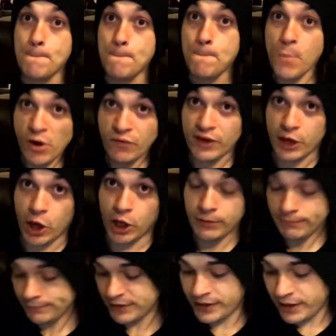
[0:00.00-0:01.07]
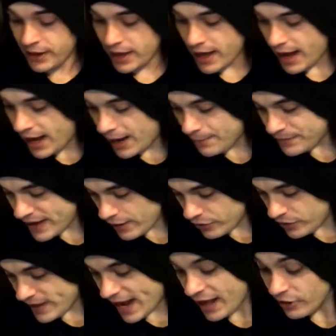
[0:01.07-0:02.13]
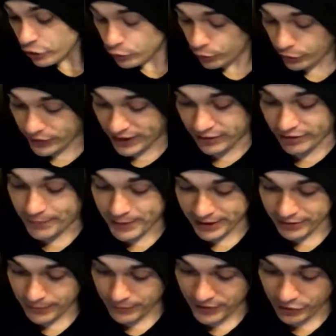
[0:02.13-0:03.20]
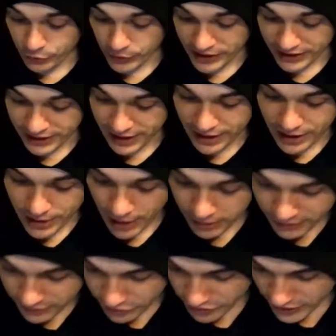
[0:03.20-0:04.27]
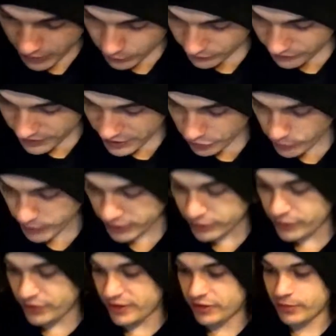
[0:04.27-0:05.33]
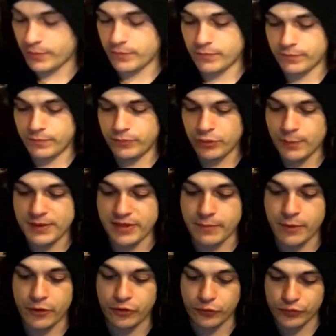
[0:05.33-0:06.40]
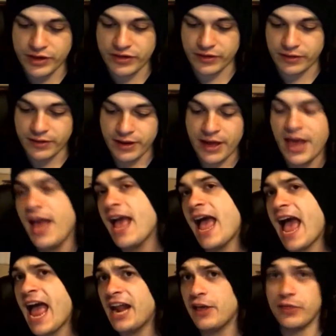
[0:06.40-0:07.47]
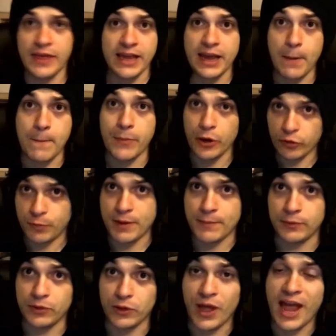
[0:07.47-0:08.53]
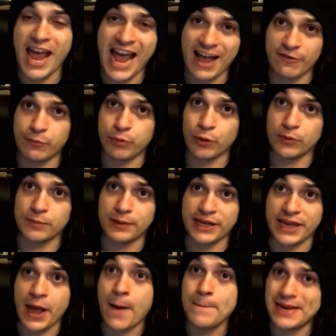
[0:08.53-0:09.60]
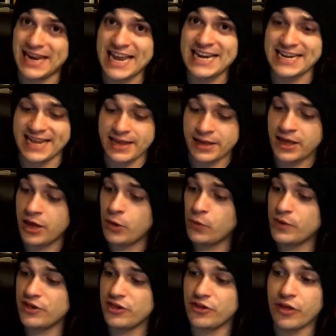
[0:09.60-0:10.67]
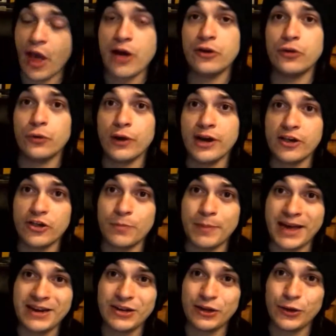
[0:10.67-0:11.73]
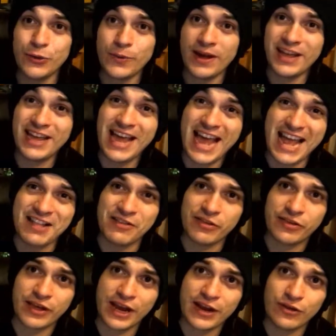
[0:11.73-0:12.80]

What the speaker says: Moving on. Now to the actual things I picked up this week. I'm going to start with this one because it's probably the most recent, and I think most people have probably played it, which is Crash Bandicoot N. Sane